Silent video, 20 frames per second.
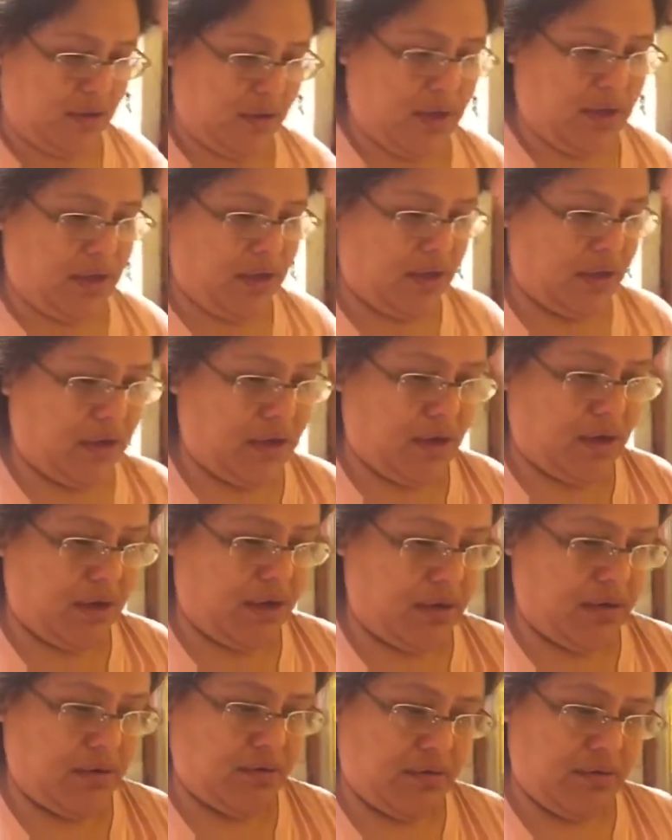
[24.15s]
And
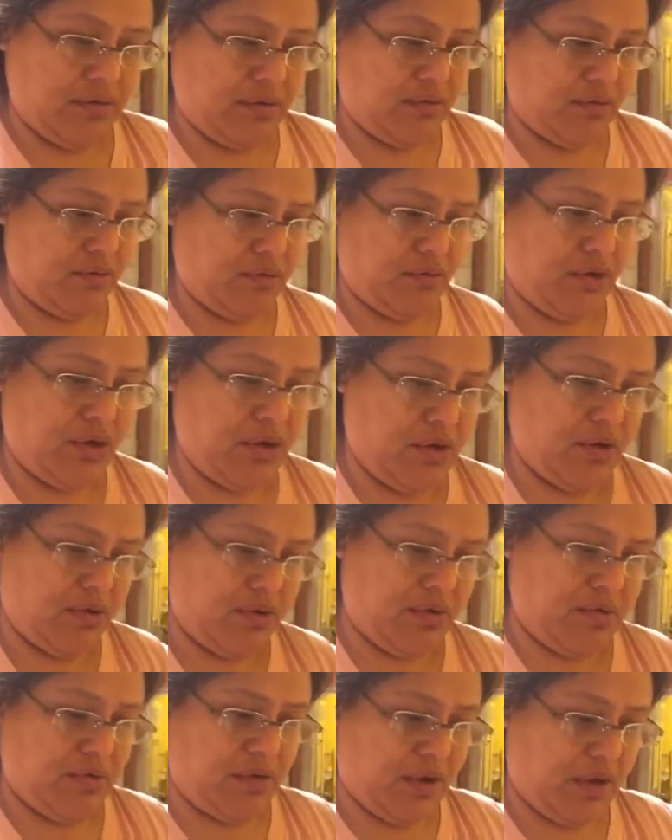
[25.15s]
you know,
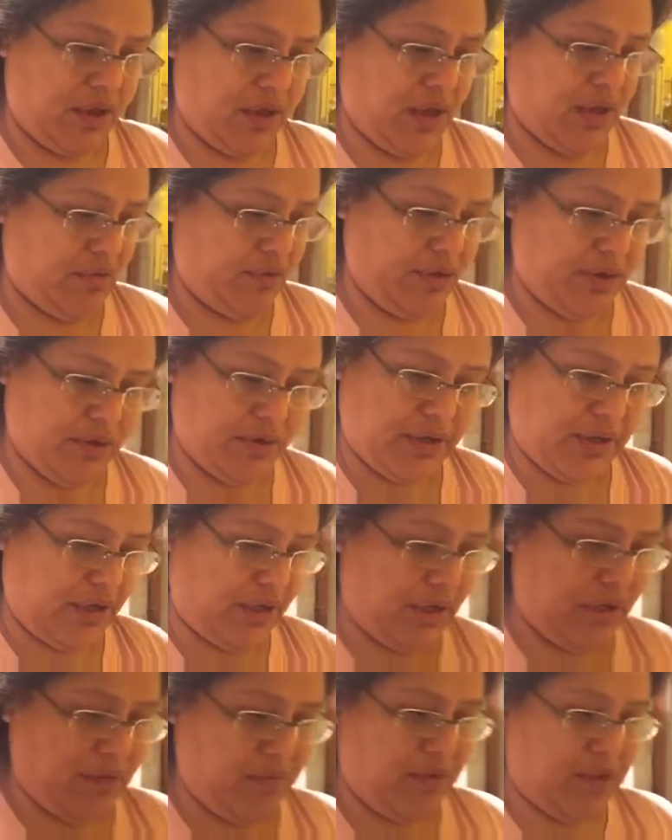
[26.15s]
again, we don't
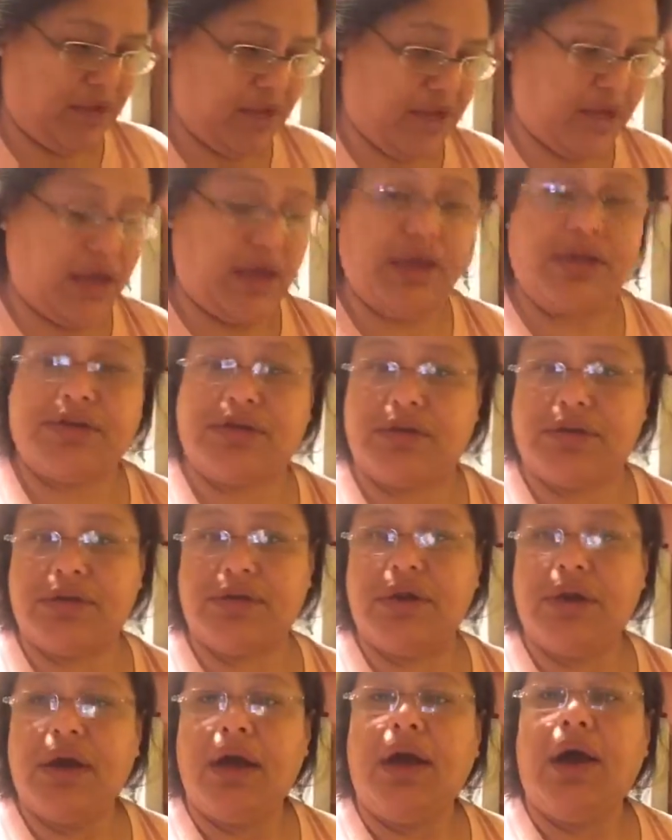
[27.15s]
take any medication.
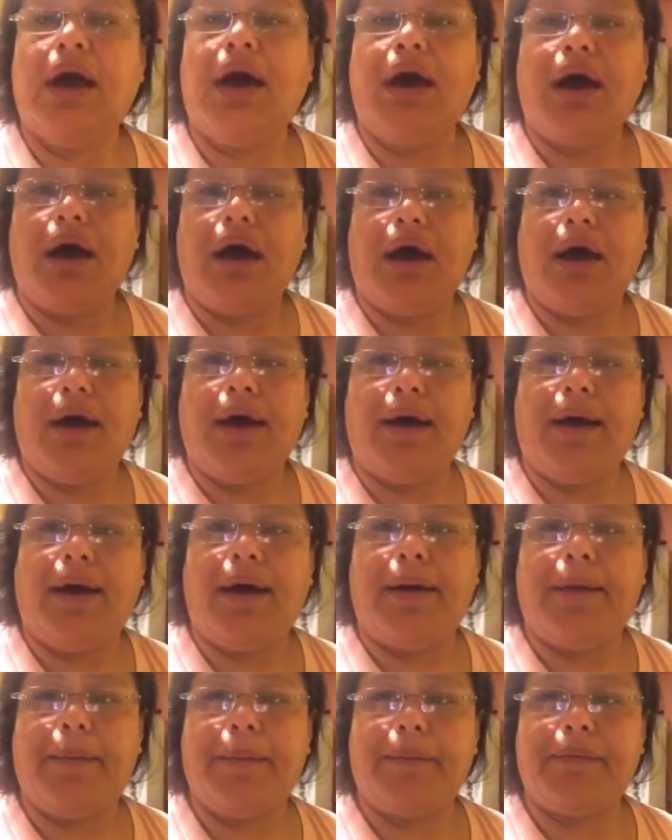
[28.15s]

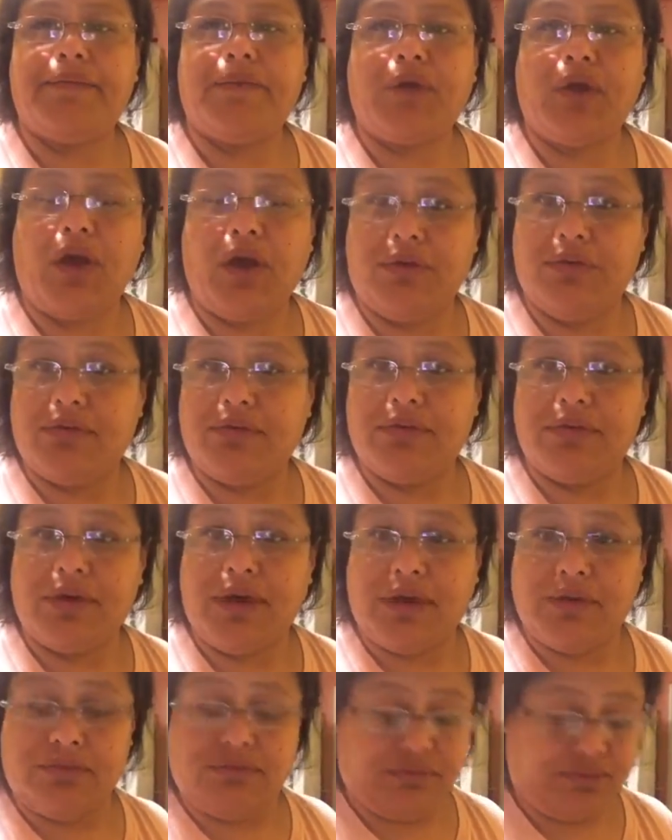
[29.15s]
So
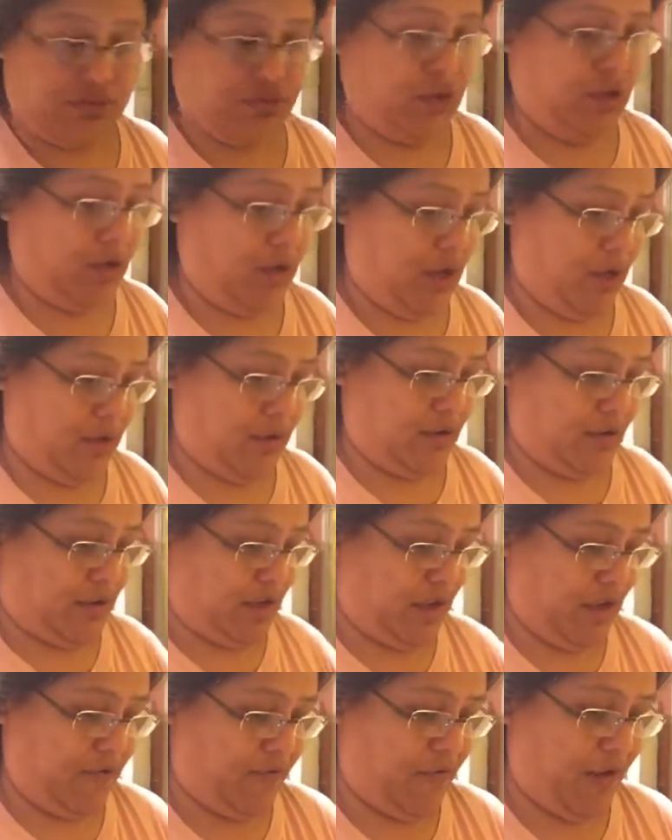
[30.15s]
thought I'd
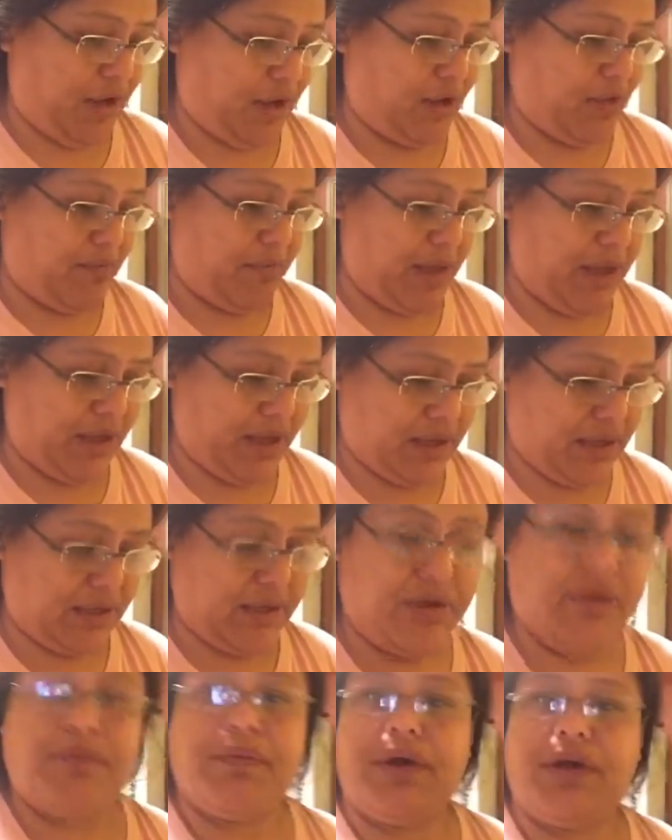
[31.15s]
see if I could make a
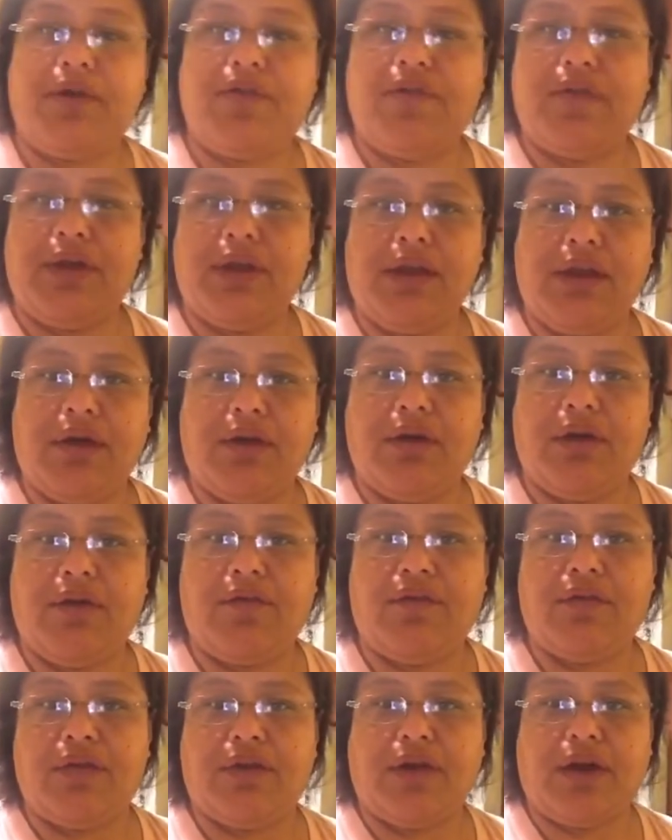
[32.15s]
little bit of video
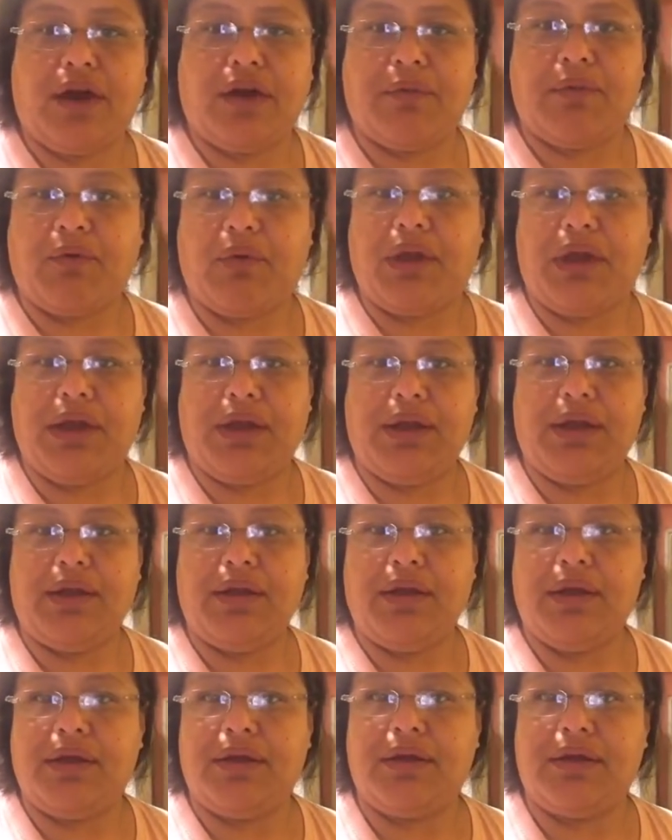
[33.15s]
every time we eat
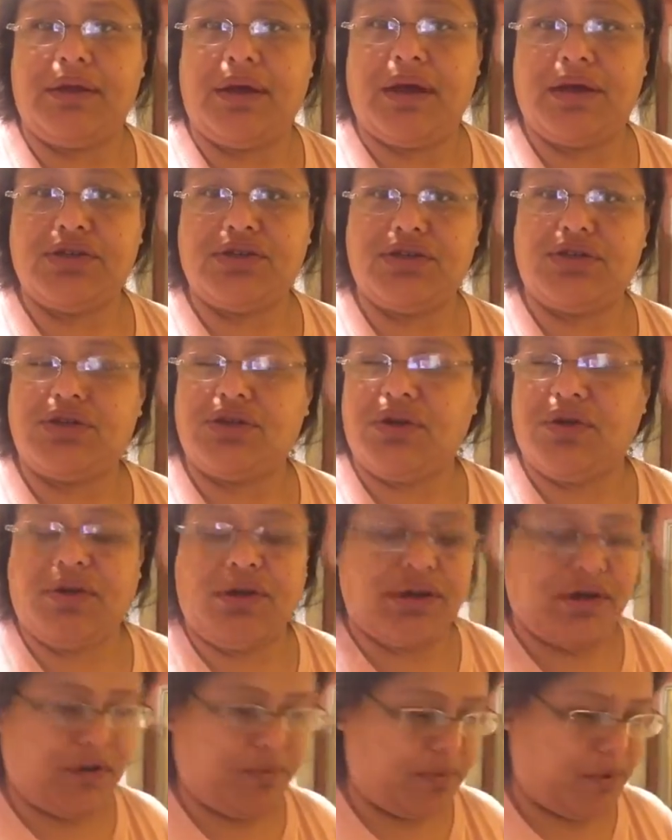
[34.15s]
and just show you
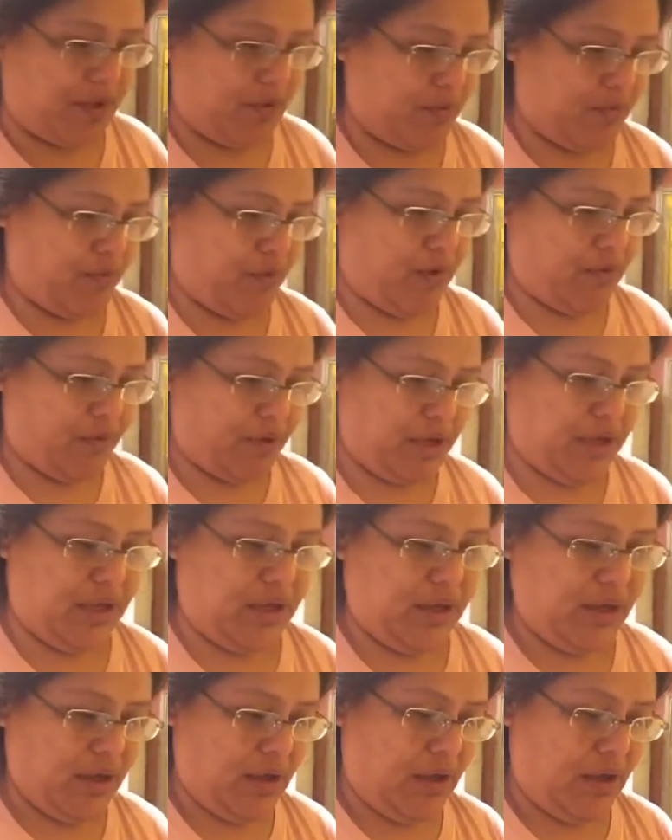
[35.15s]
a little bit of what we eat.